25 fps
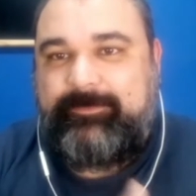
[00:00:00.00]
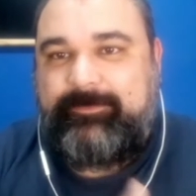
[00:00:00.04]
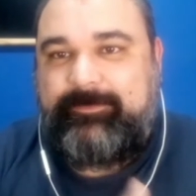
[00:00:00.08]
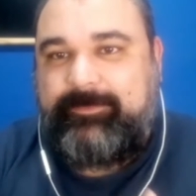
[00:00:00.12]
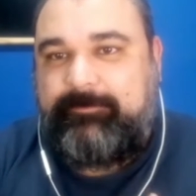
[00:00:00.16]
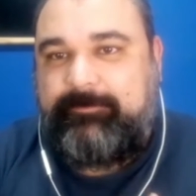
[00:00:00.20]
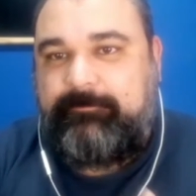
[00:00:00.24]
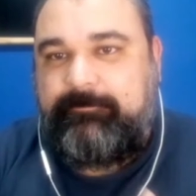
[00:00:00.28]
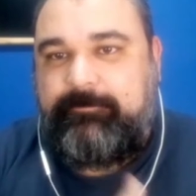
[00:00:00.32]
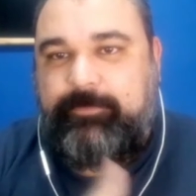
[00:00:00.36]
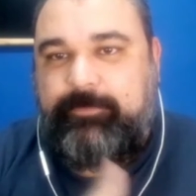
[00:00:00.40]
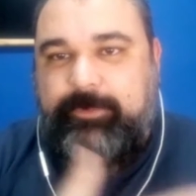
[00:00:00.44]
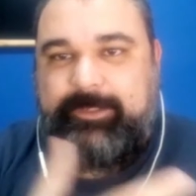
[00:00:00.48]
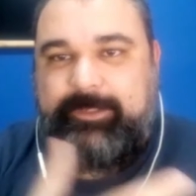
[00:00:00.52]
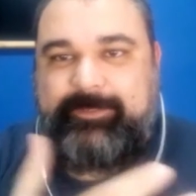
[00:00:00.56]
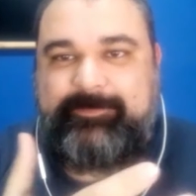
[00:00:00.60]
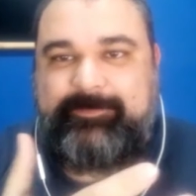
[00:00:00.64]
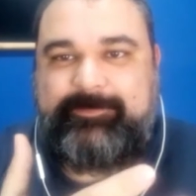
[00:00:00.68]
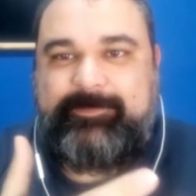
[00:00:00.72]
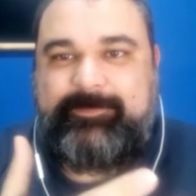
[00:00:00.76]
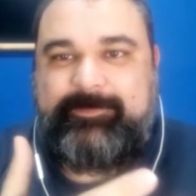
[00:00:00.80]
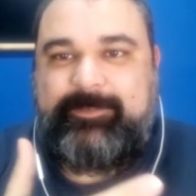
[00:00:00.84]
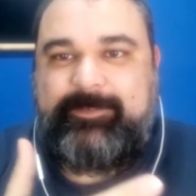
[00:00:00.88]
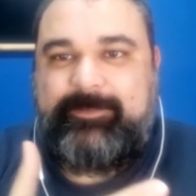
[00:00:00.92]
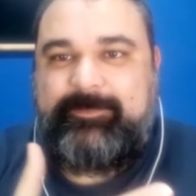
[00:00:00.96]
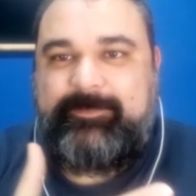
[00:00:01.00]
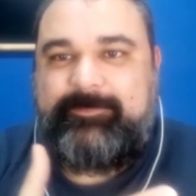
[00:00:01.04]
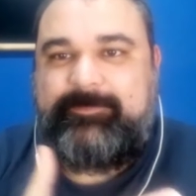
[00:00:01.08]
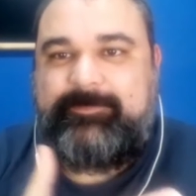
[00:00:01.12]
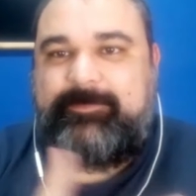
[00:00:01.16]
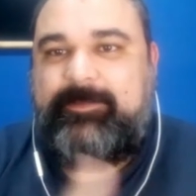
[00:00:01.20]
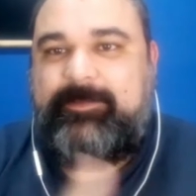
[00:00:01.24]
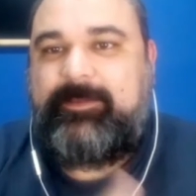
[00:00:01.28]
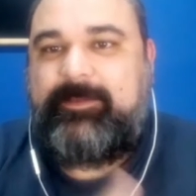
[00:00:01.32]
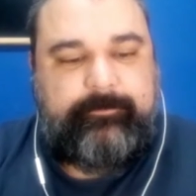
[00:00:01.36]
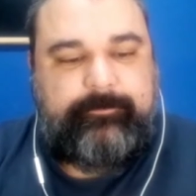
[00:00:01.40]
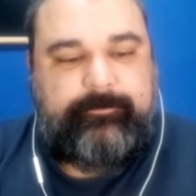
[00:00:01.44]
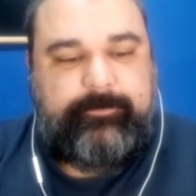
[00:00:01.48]
priestess
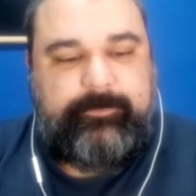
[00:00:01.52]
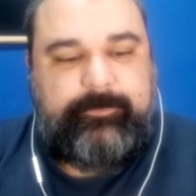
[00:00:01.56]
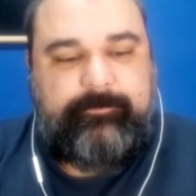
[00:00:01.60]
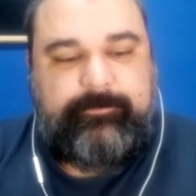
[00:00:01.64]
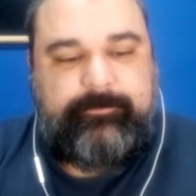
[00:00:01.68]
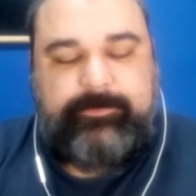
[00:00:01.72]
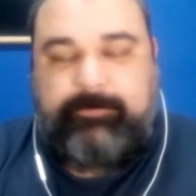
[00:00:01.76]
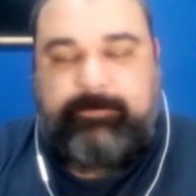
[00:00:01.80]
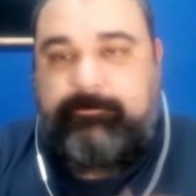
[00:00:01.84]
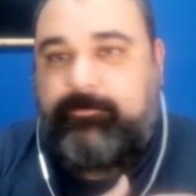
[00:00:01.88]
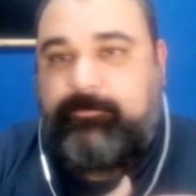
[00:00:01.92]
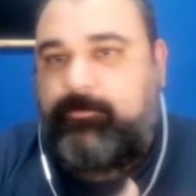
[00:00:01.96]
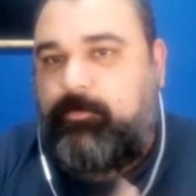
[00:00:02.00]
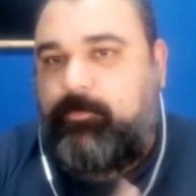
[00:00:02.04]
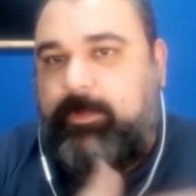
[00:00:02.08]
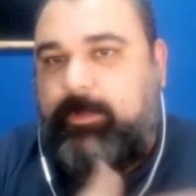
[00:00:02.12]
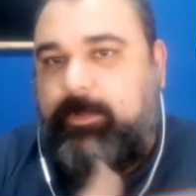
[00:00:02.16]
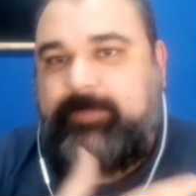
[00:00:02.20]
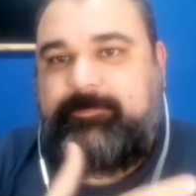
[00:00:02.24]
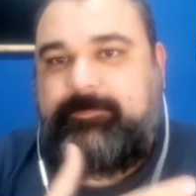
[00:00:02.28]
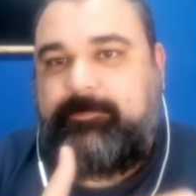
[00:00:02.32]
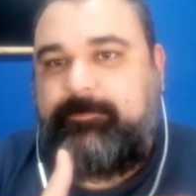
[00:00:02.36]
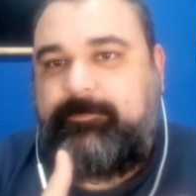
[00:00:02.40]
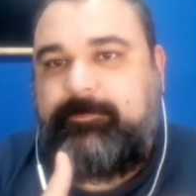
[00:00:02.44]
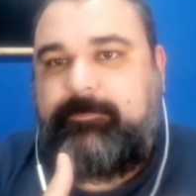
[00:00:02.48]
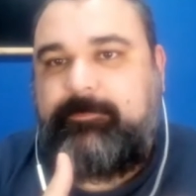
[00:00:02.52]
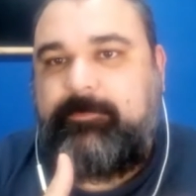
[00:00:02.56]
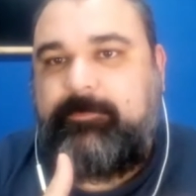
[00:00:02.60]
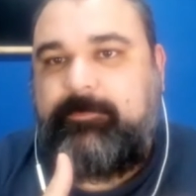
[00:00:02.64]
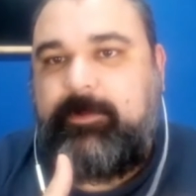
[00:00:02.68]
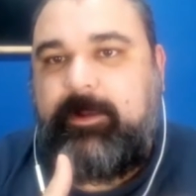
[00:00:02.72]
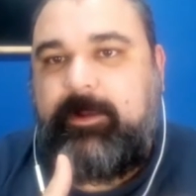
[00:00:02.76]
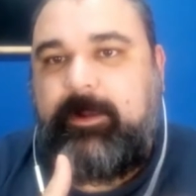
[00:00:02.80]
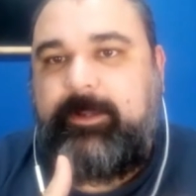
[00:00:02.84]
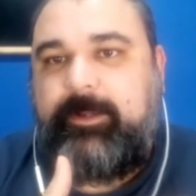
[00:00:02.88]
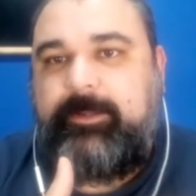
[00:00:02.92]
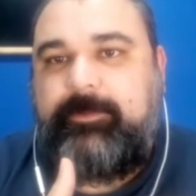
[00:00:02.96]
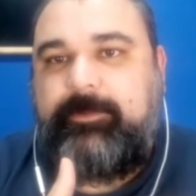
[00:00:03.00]
some questions
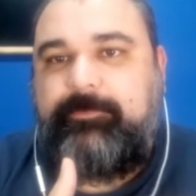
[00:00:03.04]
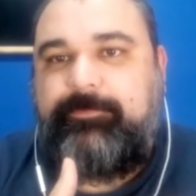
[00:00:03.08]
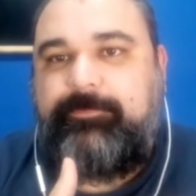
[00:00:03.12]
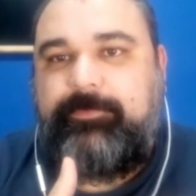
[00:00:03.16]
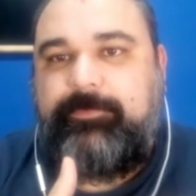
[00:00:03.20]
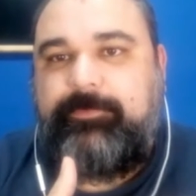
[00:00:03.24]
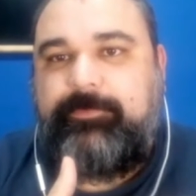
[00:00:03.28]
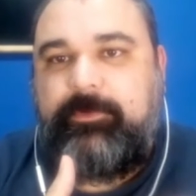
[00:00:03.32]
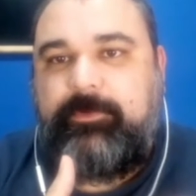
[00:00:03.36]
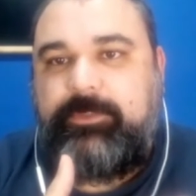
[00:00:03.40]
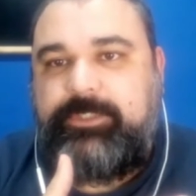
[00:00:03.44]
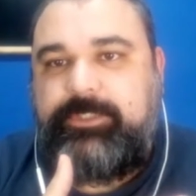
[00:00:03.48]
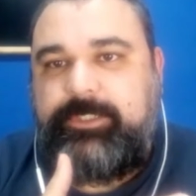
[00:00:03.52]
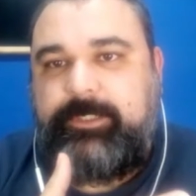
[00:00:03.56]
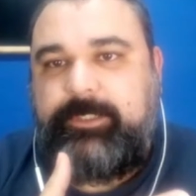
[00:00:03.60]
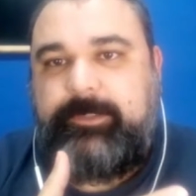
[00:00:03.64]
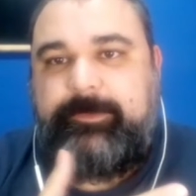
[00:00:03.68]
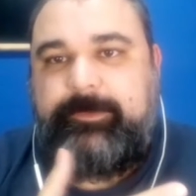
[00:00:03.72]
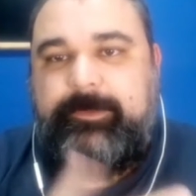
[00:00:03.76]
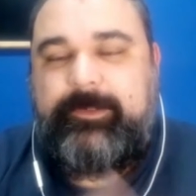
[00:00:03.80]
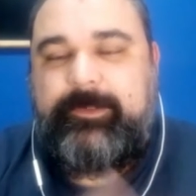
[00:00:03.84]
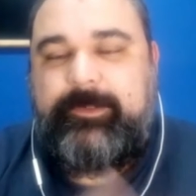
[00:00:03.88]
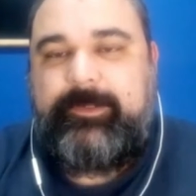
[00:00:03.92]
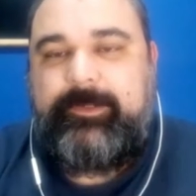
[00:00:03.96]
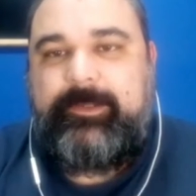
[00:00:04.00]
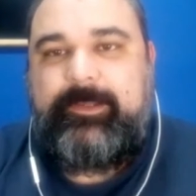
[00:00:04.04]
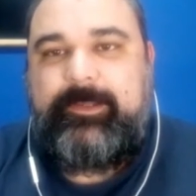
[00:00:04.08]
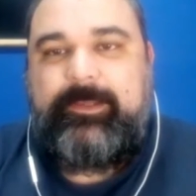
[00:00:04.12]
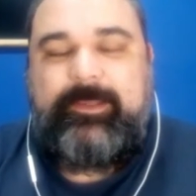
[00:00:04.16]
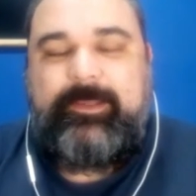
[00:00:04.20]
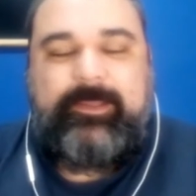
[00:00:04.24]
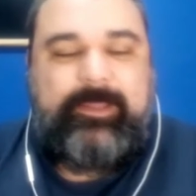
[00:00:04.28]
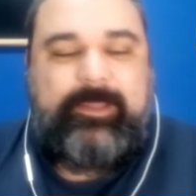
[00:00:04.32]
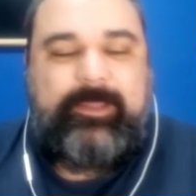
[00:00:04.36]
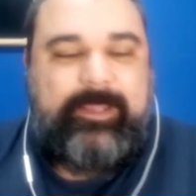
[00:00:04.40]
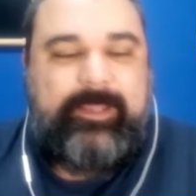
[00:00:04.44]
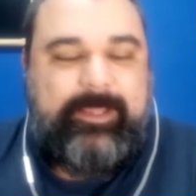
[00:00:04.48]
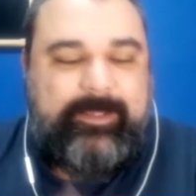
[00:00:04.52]
regarding the future,
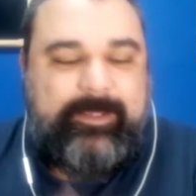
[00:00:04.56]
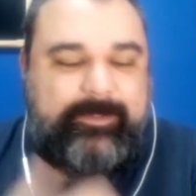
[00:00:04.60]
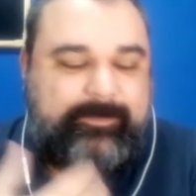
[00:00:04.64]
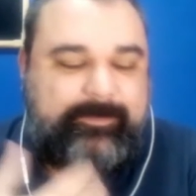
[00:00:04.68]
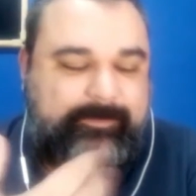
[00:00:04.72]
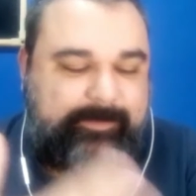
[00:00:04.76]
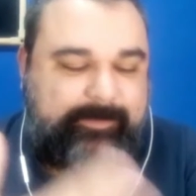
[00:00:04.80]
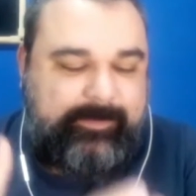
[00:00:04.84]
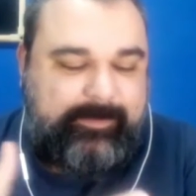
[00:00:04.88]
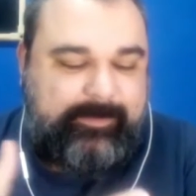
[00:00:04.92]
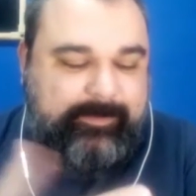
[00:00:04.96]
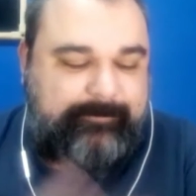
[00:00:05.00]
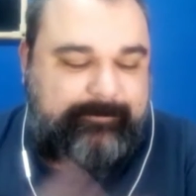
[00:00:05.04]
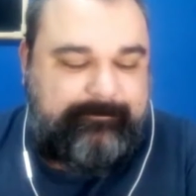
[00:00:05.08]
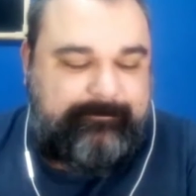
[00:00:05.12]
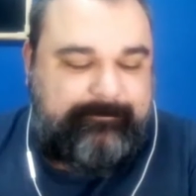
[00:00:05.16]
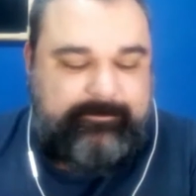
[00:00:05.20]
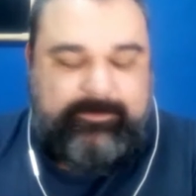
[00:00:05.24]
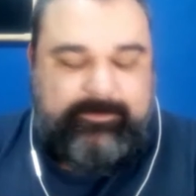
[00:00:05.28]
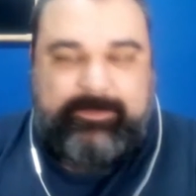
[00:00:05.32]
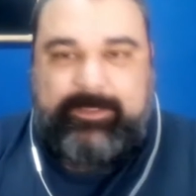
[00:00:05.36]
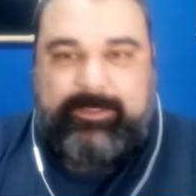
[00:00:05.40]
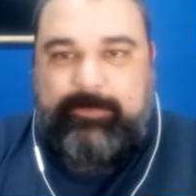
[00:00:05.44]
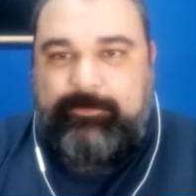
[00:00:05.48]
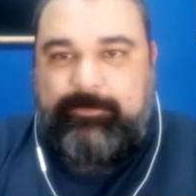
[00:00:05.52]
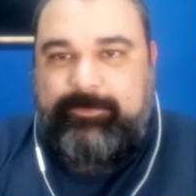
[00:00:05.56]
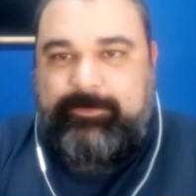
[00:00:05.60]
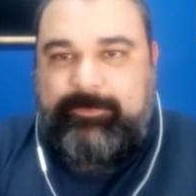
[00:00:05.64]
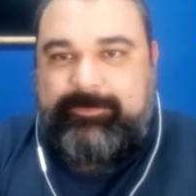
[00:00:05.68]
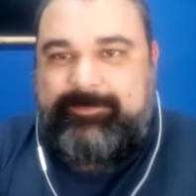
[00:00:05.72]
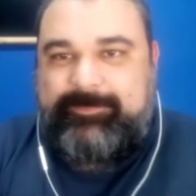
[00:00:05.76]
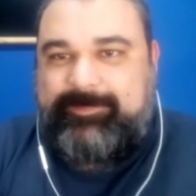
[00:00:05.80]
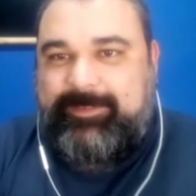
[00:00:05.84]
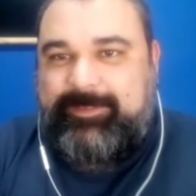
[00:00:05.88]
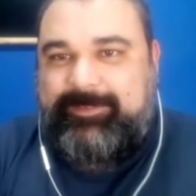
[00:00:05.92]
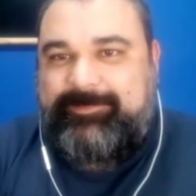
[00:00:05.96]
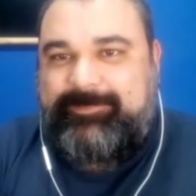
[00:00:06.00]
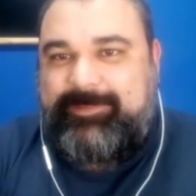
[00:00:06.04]
and they would
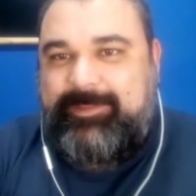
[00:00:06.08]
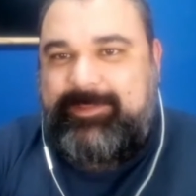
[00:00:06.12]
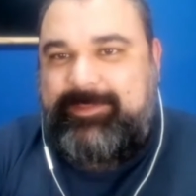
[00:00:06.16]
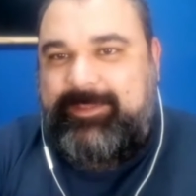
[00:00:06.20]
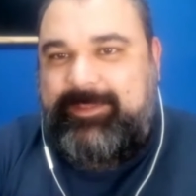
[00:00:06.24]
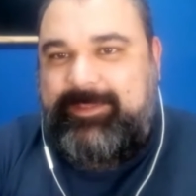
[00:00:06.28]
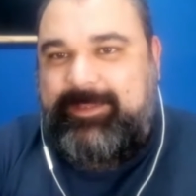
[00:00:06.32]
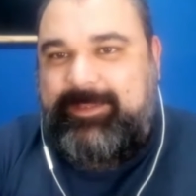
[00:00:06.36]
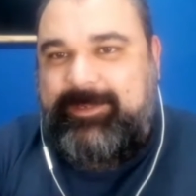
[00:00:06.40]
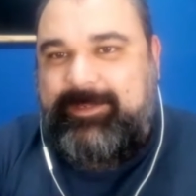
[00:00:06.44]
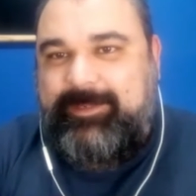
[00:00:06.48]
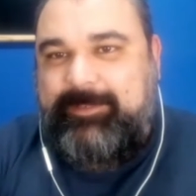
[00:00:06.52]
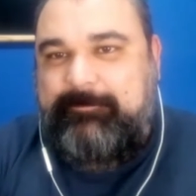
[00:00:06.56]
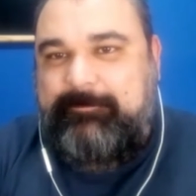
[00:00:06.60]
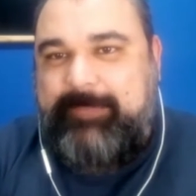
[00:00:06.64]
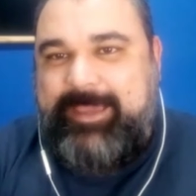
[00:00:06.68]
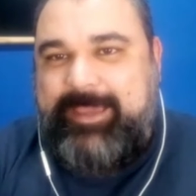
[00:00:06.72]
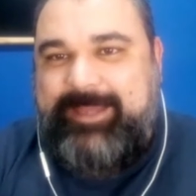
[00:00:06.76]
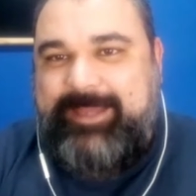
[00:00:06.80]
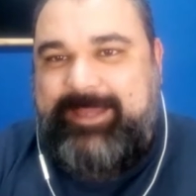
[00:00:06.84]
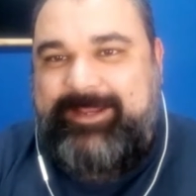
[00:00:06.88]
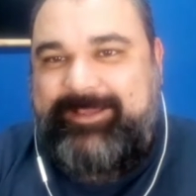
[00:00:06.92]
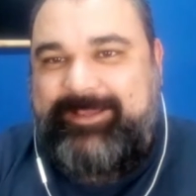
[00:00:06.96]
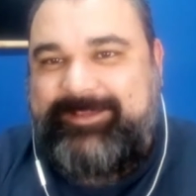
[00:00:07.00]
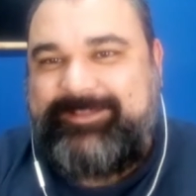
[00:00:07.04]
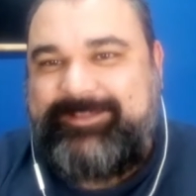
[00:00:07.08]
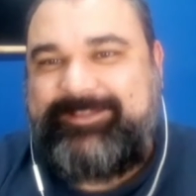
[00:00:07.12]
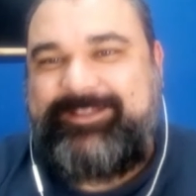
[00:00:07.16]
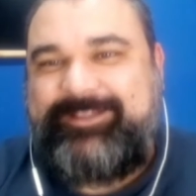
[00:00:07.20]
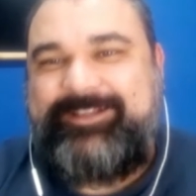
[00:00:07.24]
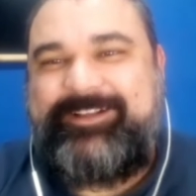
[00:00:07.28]
say something enigmatic